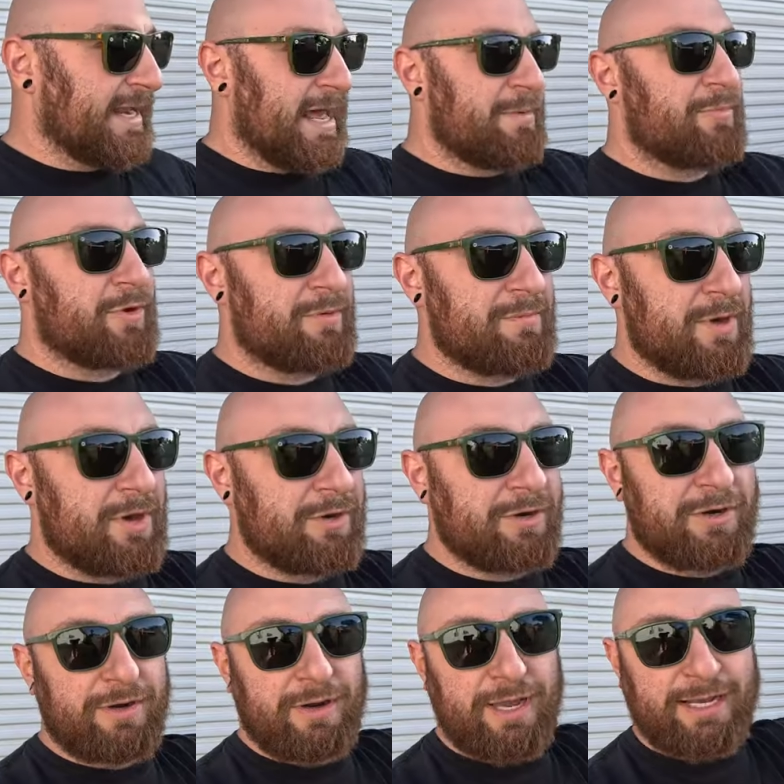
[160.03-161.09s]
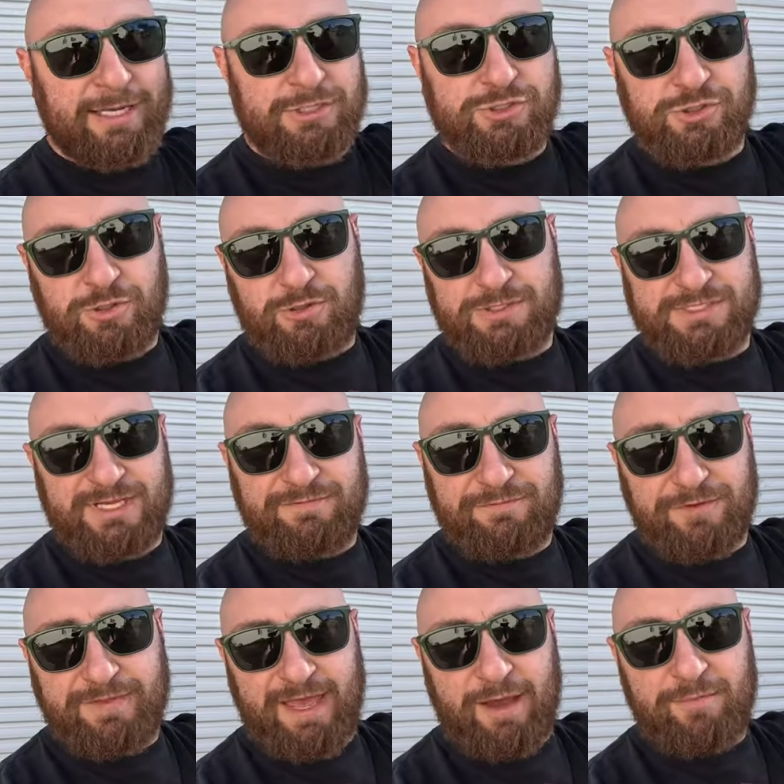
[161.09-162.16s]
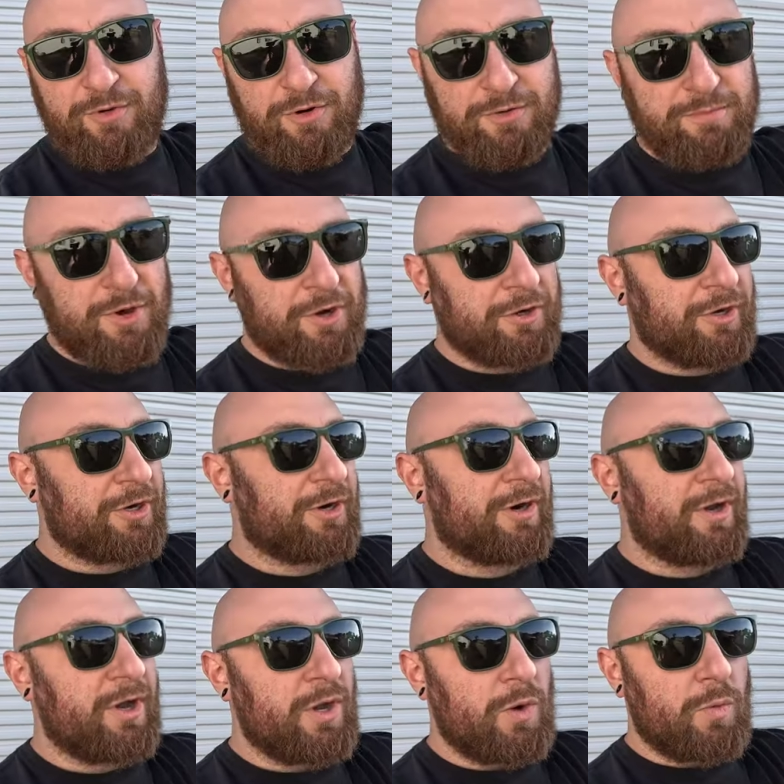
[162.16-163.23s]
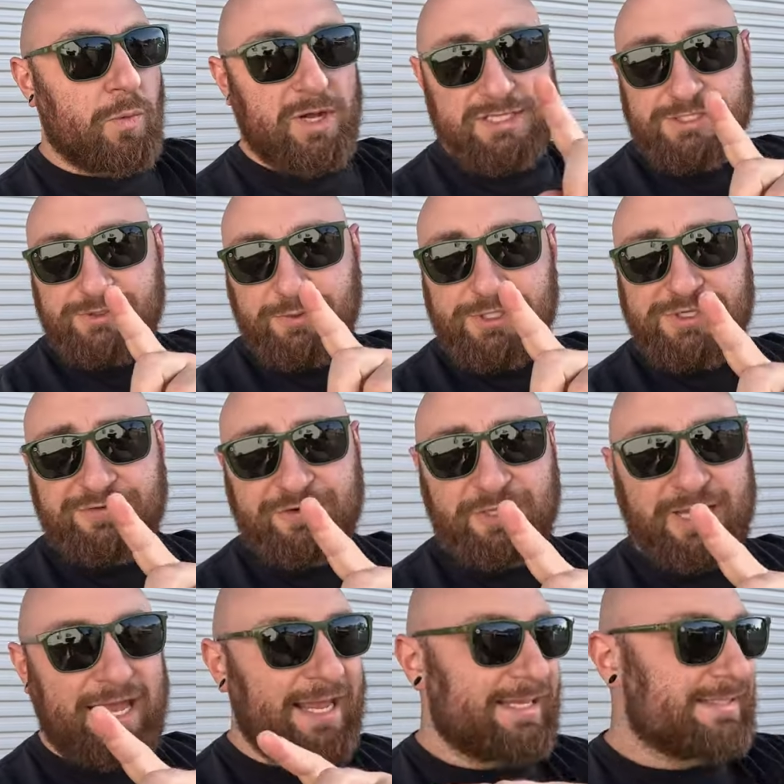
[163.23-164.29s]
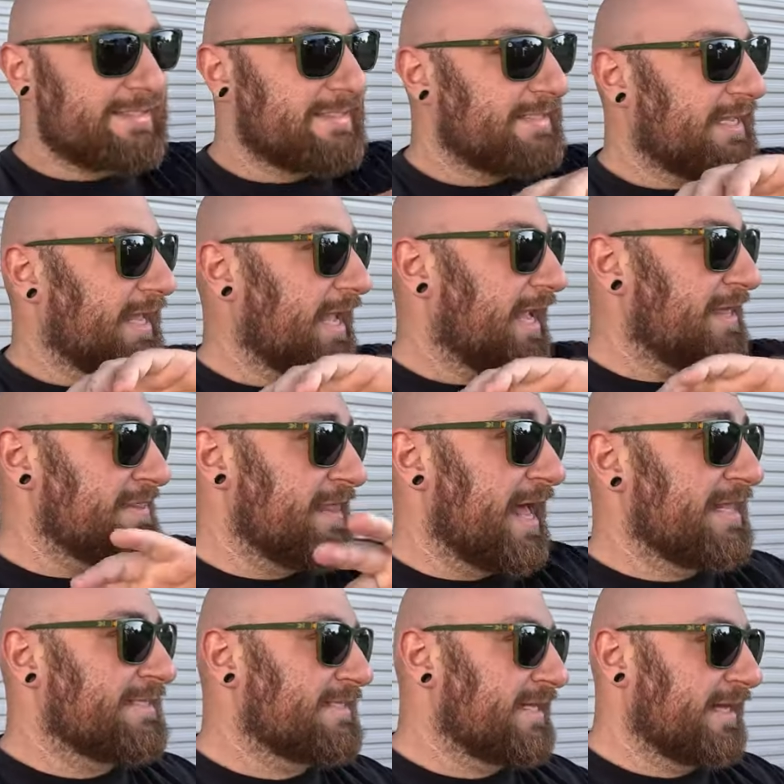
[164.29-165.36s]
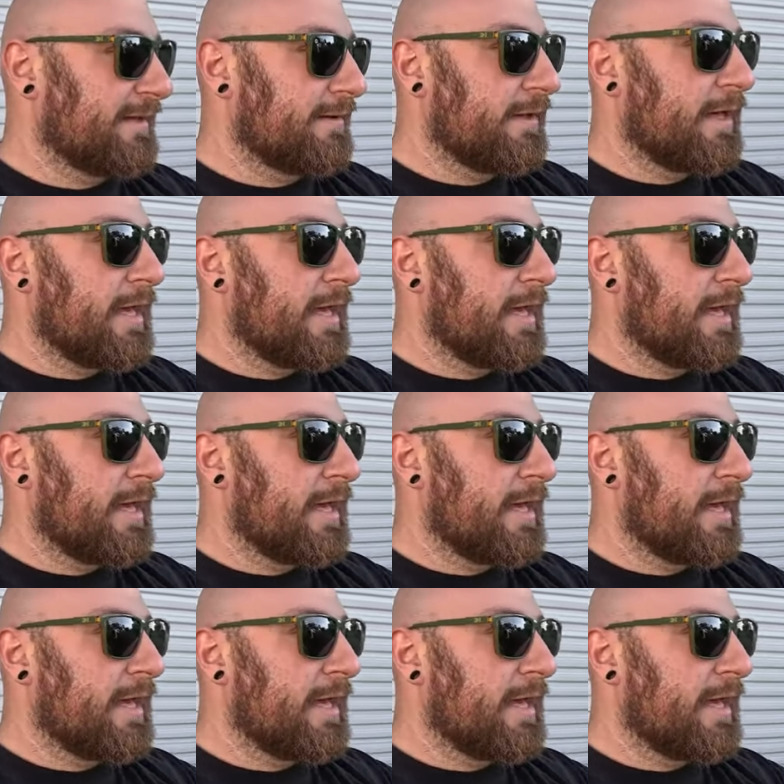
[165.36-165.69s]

an outboard motor, a control set for the outboard motor, one switch for lights, and that's it.